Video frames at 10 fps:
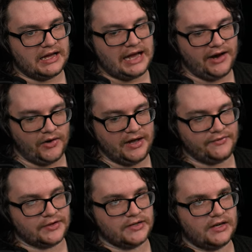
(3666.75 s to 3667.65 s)

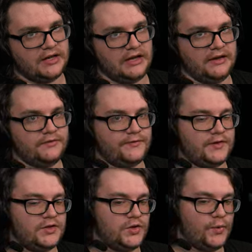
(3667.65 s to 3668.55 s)
However, if
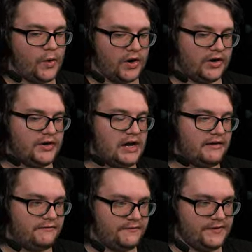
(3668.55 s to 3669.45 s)
you are
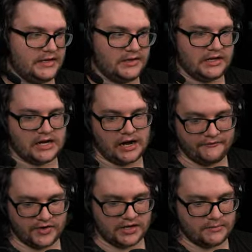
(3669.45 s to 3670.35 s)
not feeling
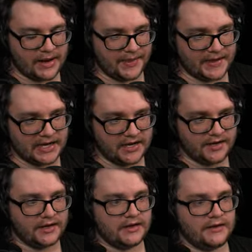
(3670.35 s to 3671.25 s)
confident about that,
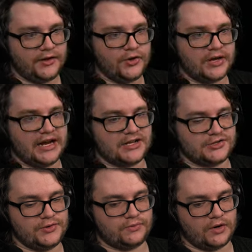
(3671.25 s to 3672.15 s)
you can
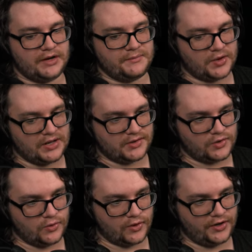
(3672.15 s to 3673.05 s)
actually run him around the
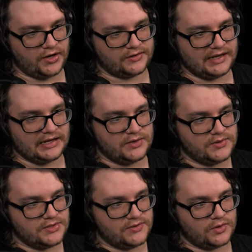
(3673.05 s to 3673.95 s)
courtyard like you would
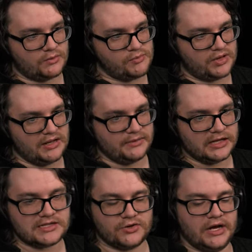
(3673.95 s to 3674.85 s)
do normal play. But
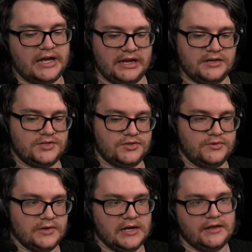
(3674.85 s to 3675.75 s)
let's go ahead and
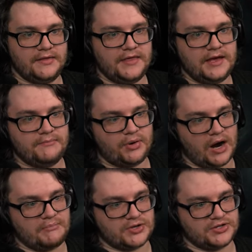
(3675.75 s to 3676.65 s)
do the
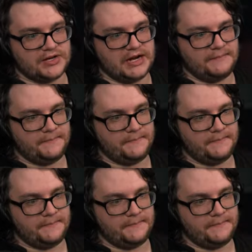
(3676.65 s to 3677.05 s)
proper strat.